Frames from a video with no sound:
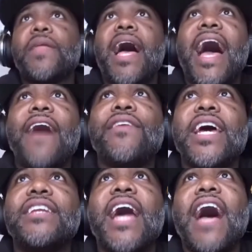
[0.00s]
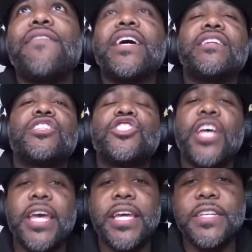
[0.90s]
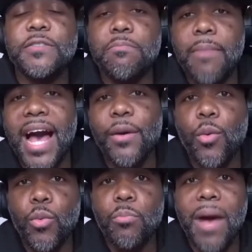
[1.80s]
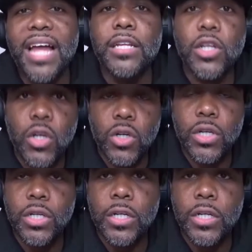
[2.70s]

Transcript: I've had to change my look